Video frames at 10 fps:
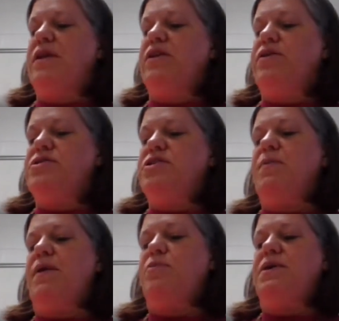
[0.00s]
the butler into the
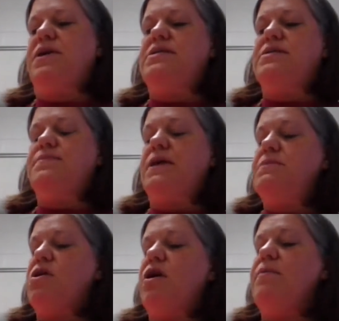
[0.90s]
mouthpiece. I'm
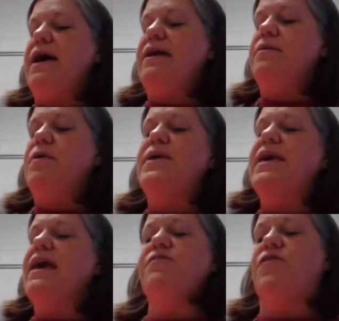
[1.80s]
sorry, madam, but we
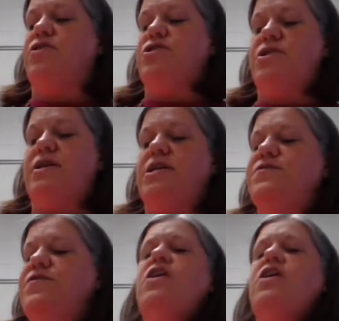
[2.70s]
can't furnish it. It's